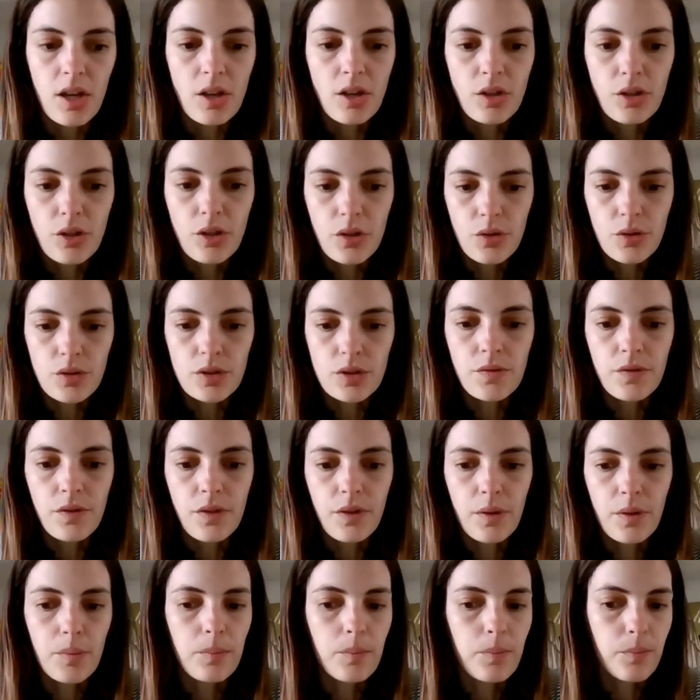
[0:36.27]
used
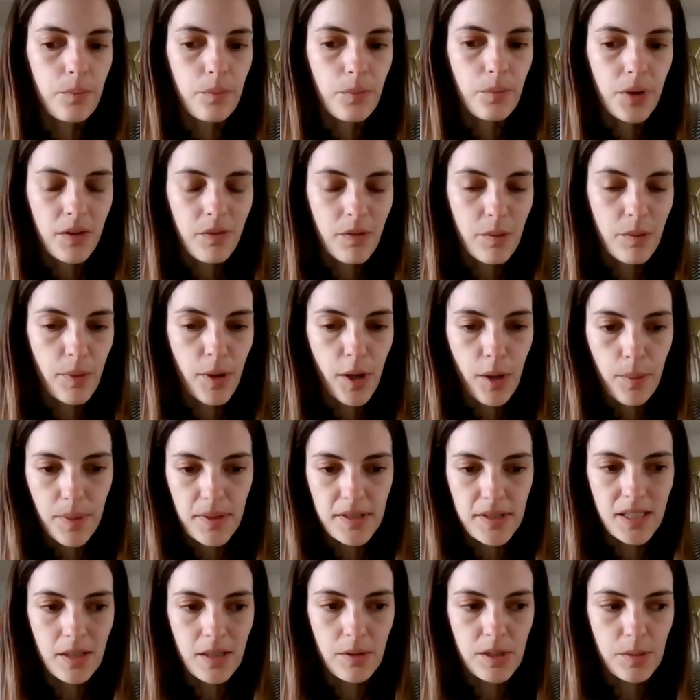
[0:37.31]
for whatever
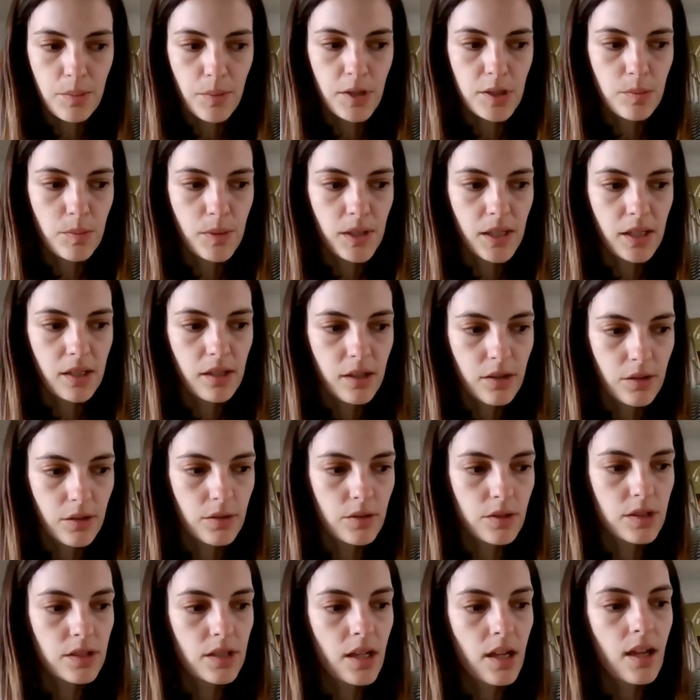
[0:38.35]
purpose they were supposed to be
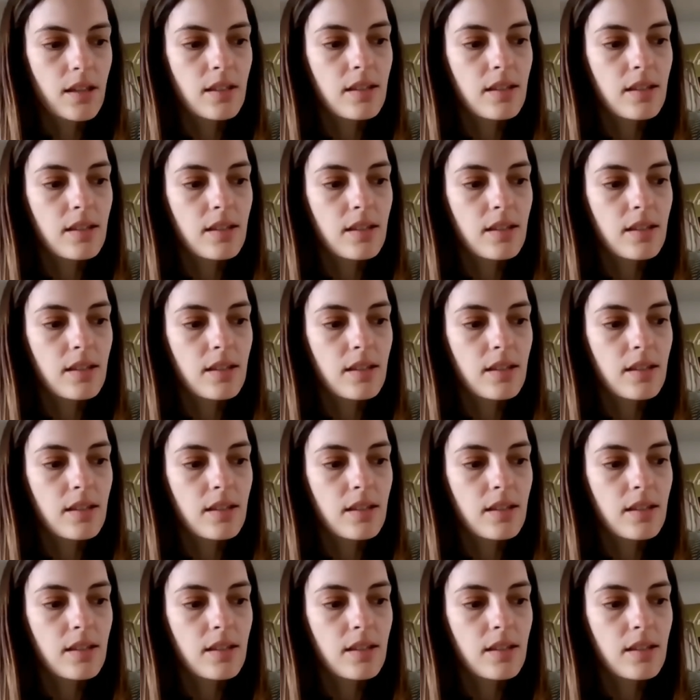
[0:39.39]
used,